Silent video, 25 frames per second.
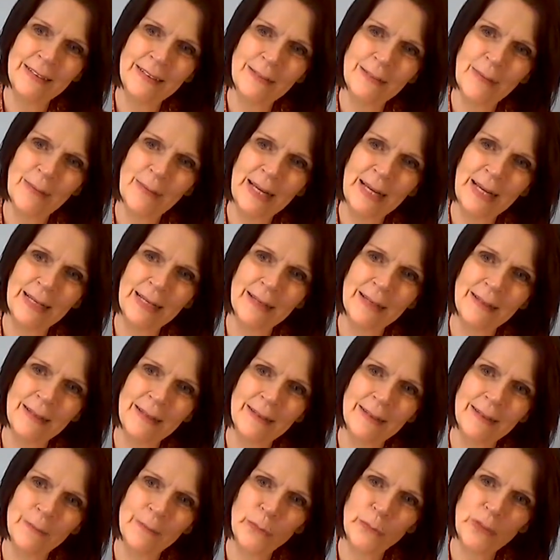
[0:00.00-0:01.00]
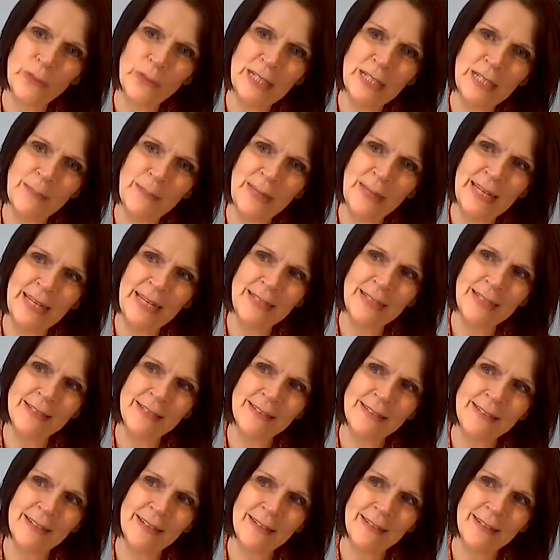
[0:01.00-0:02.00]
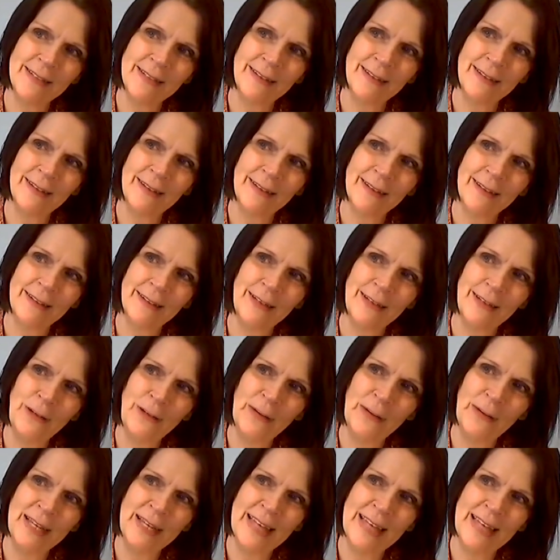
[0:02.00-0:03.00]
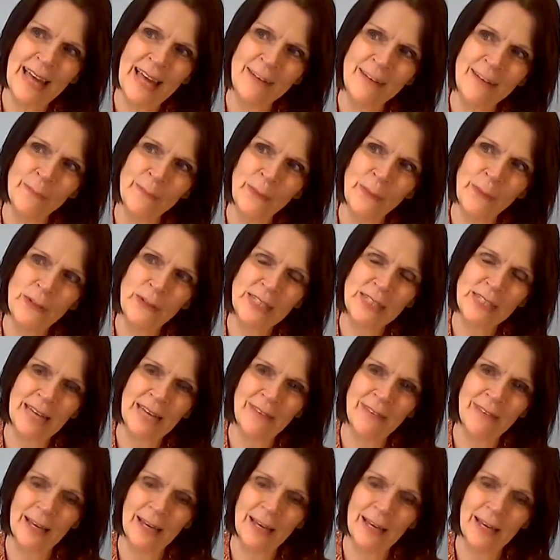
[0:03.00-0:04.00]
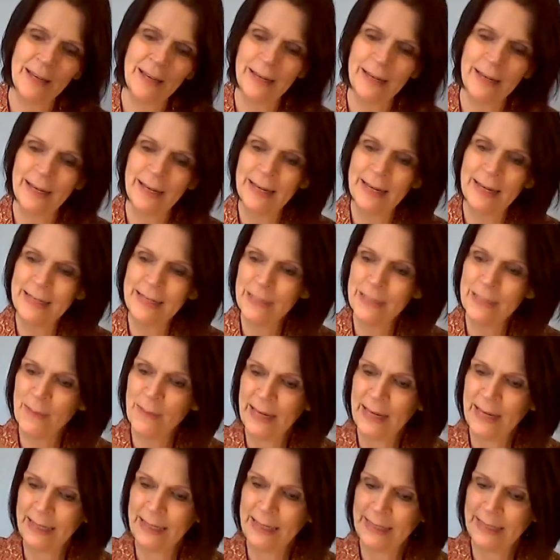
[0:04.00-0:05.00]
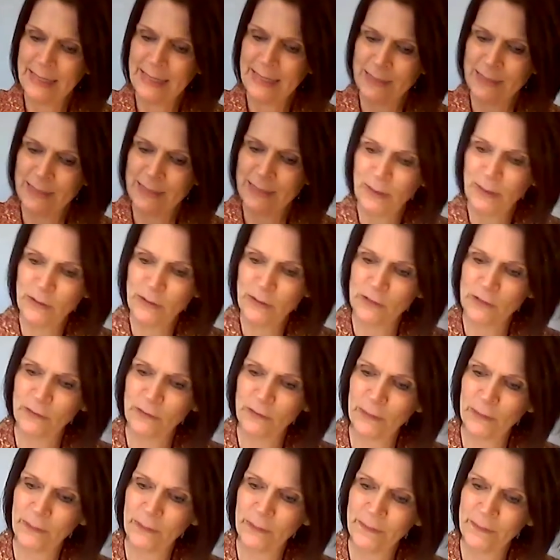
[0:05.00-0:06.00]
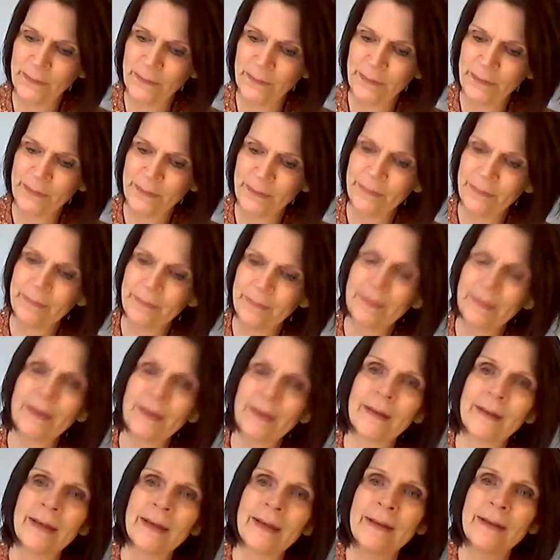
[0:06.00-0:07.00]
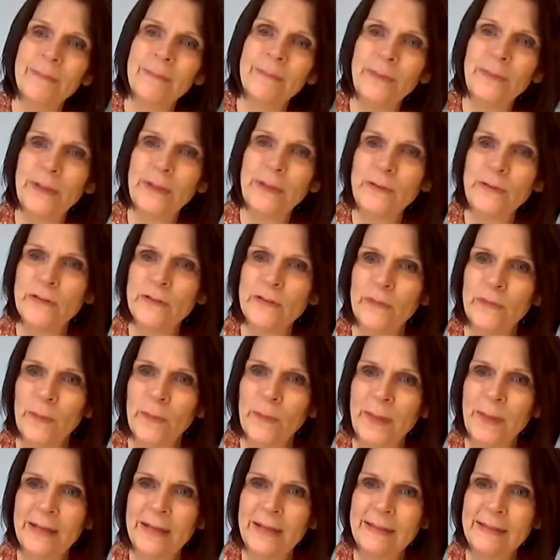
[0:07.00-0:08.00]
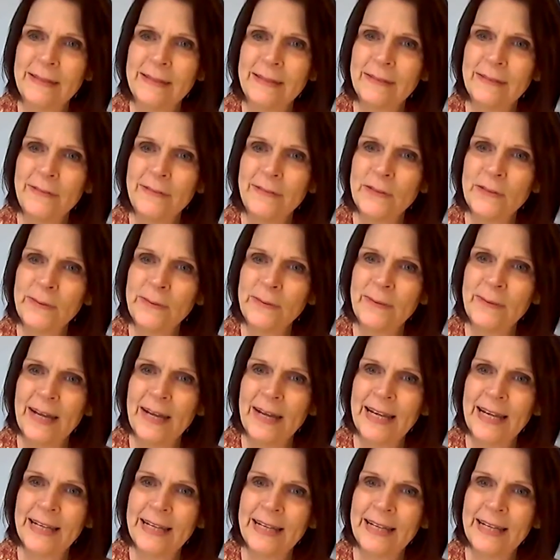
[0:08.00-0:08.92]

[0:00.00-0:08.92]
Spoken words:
Make pretty beads that you can then put together to make these beautiful, beautiful pieces of jewellery.